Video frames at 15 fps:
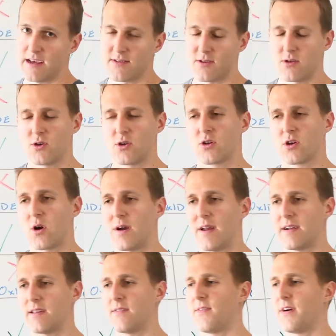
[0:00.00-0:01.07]
So you'll go
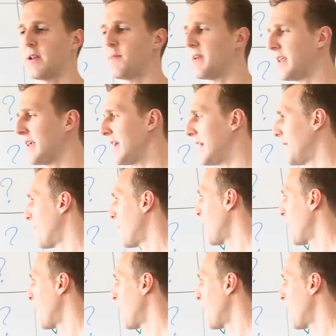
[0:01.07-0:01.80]
down to the vitamin E,